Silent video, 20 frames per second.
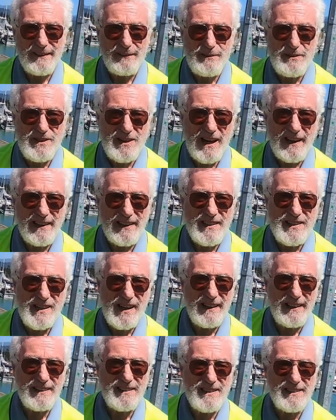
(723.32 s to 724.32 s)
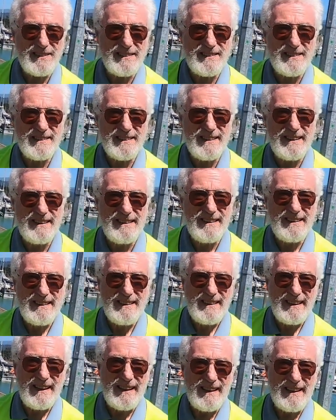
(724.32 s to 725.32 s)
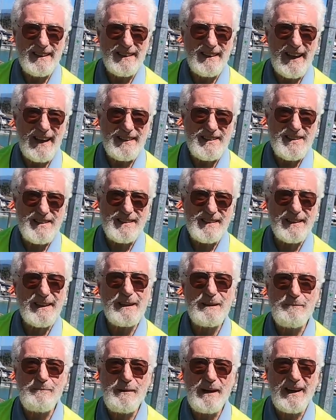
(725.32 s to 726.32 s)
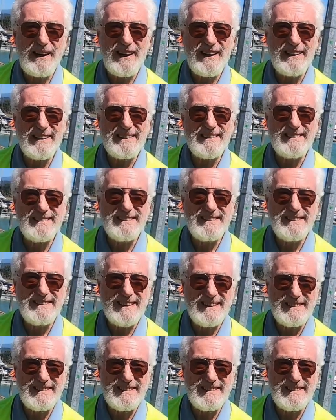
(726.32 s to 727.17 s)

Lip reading: that was hijacked and landed at Kampala, and